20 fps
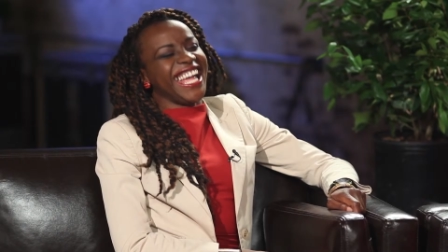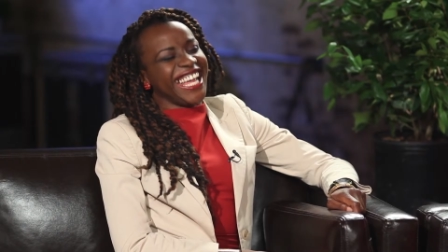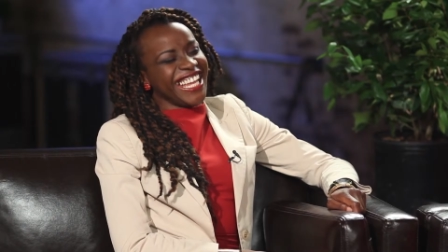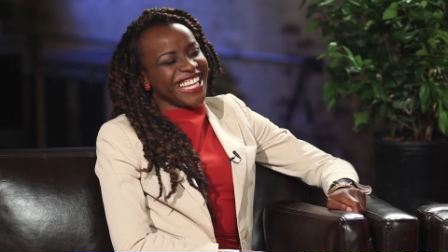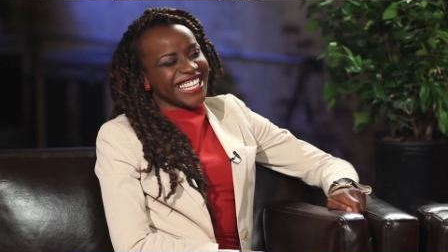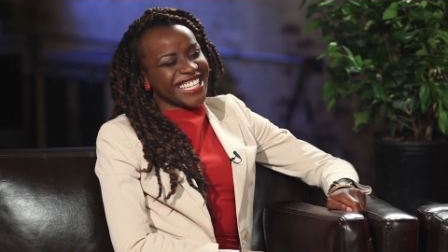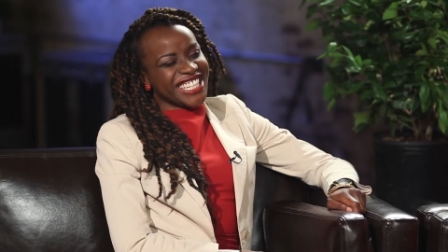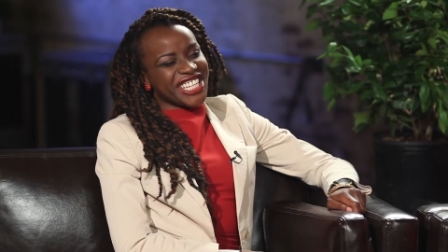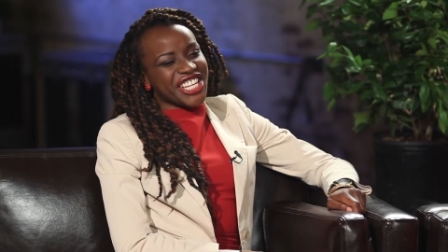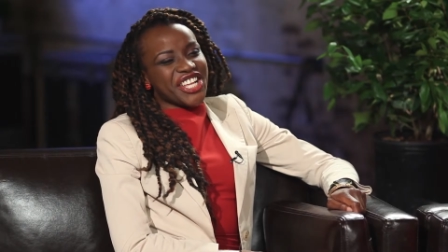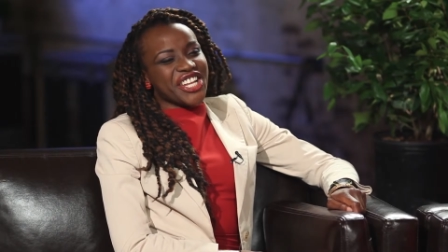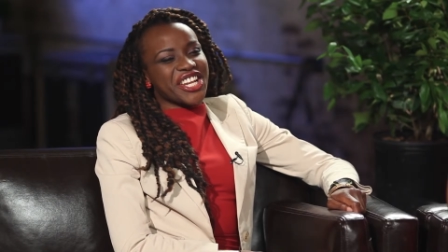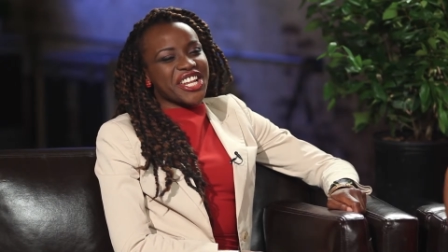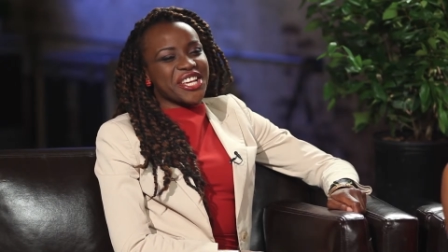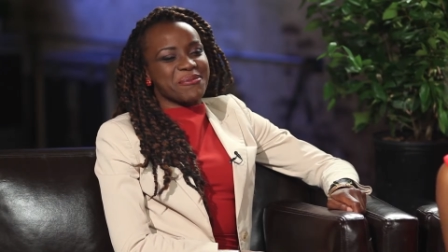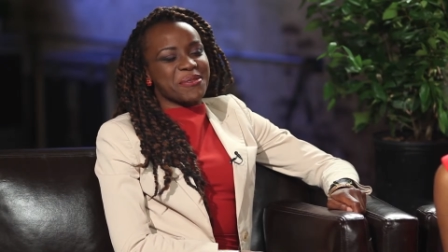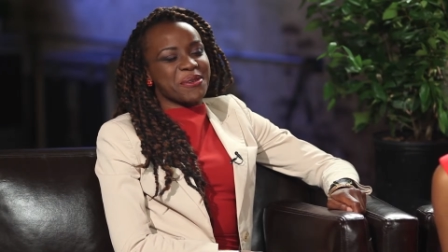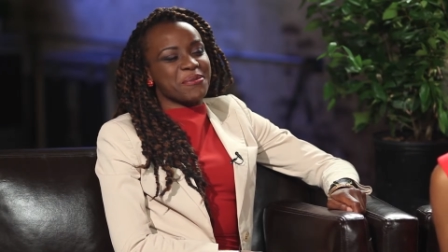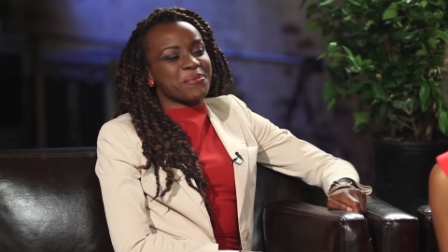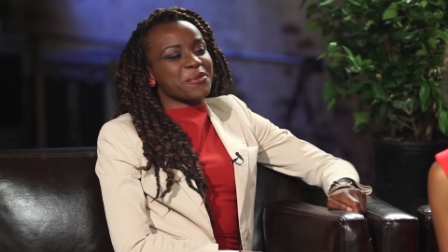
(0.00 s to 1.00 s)
give
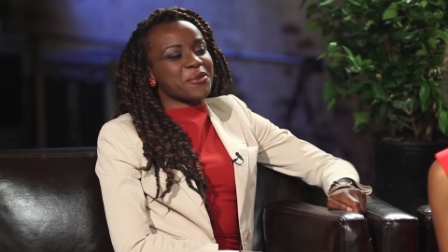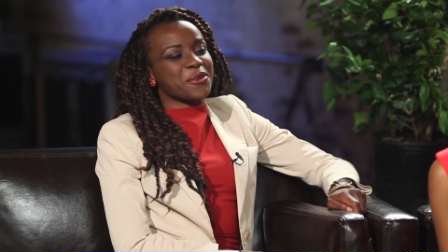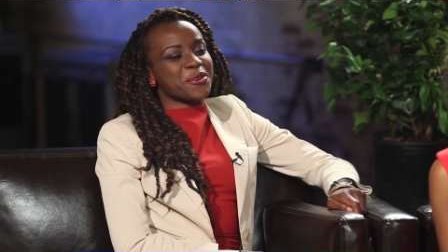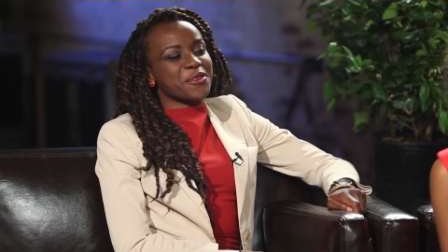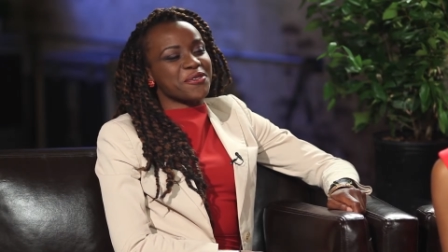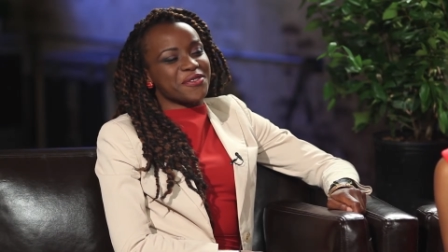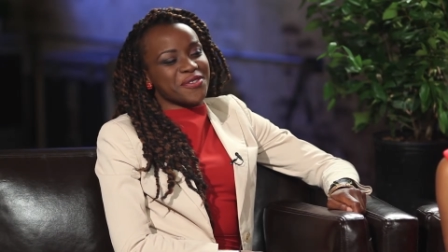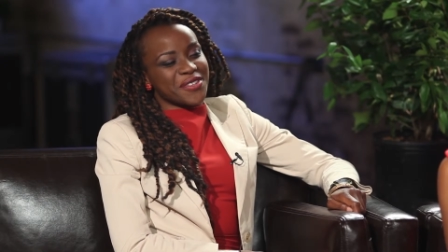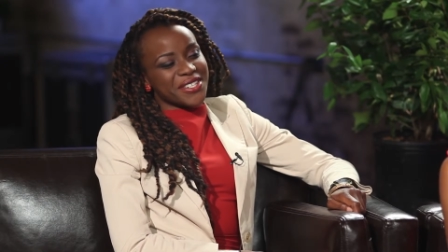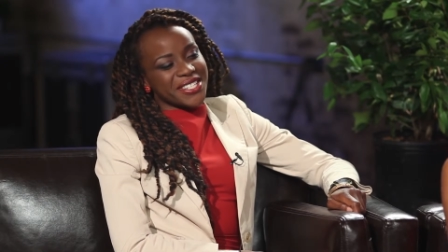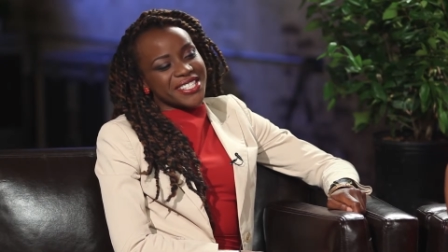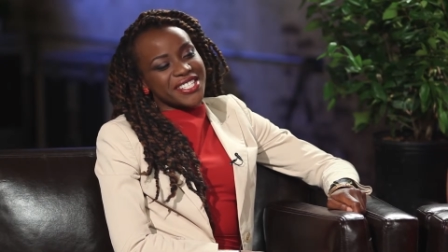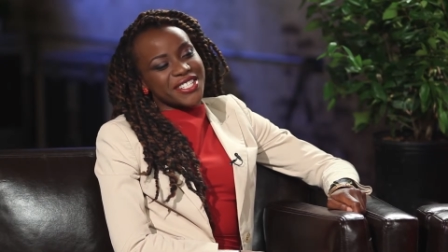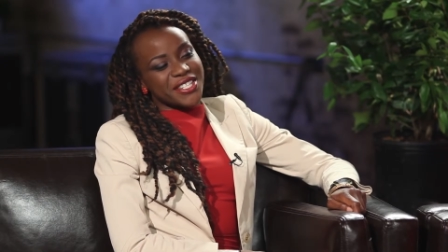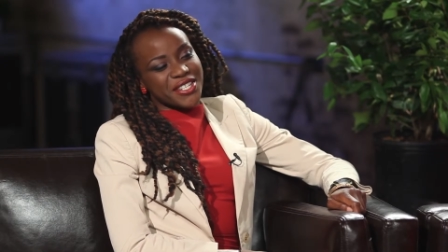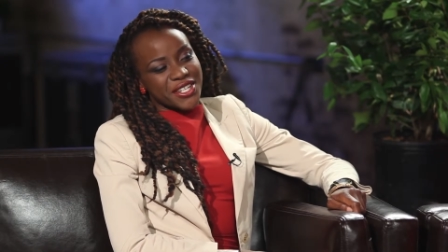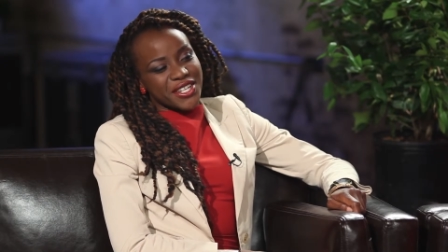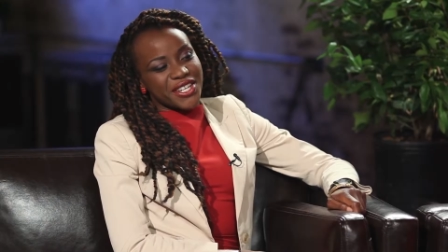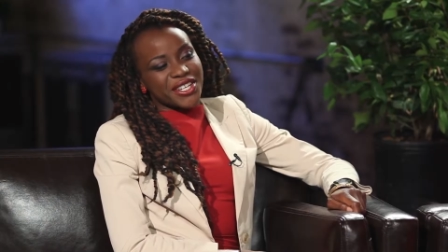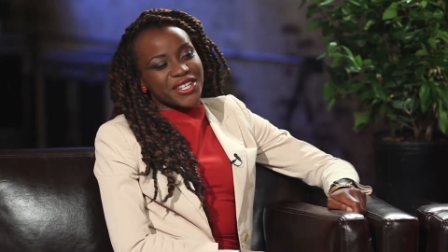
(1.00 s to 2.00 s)
me the opportunity to
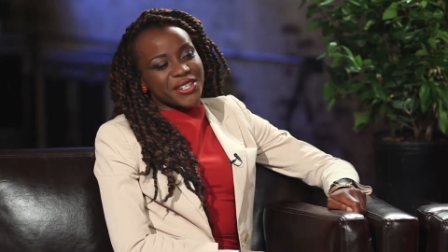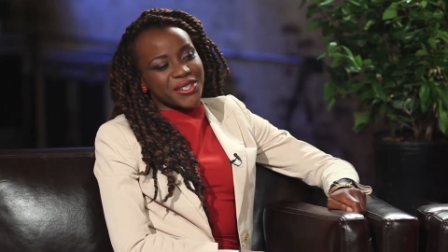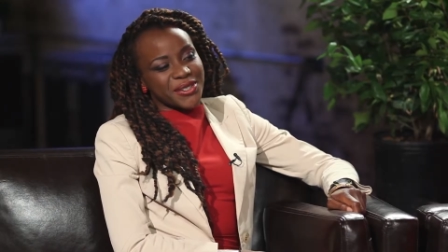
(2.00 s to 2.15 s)
show